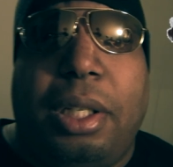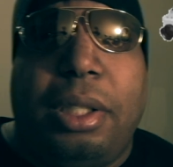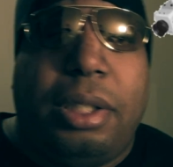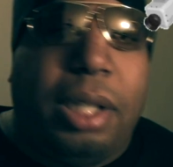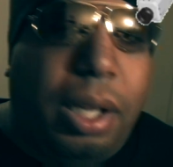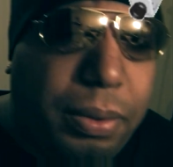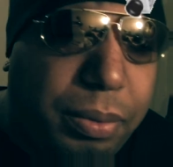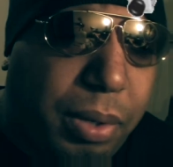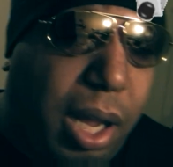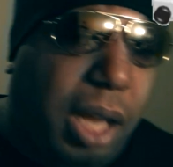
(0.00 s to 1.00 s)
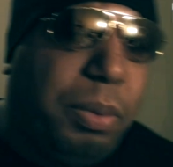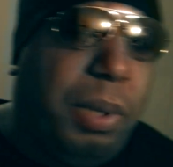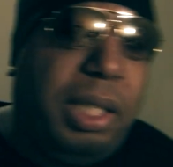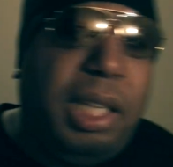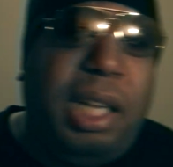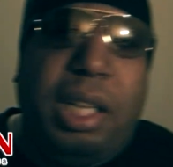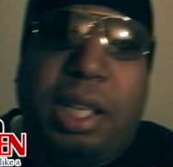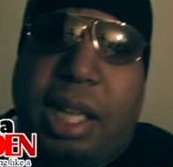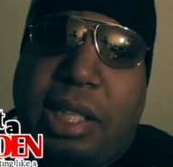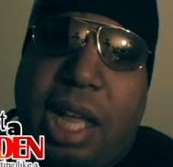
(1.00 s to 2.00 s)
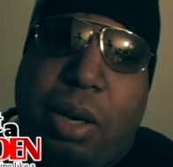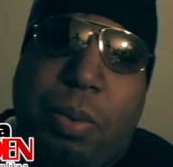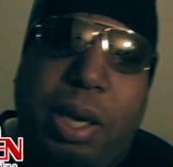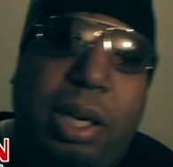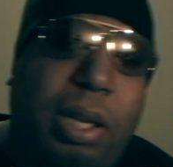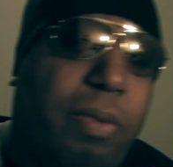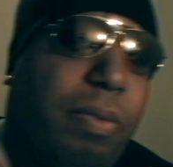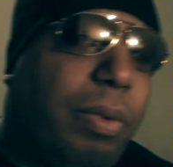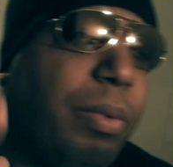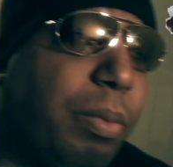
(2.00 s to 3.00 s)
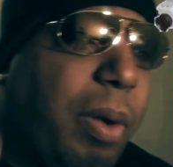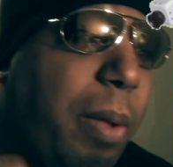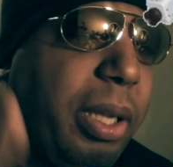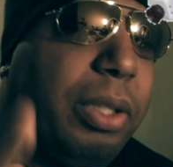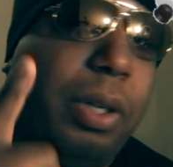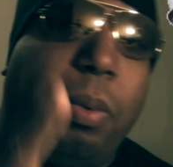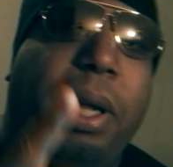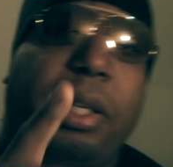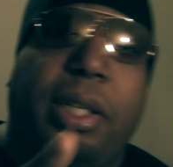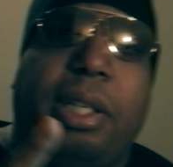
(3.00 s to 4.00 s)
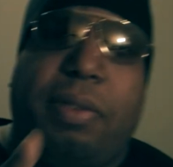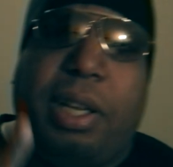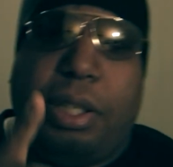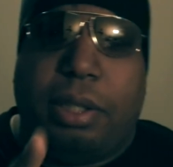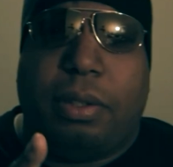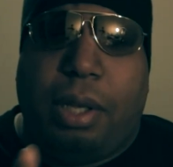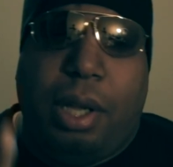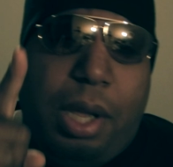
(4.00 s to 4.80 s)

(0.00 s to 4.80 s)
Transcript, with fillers: So I just want to tell you that's how to win. The Republicans are going to win if they do.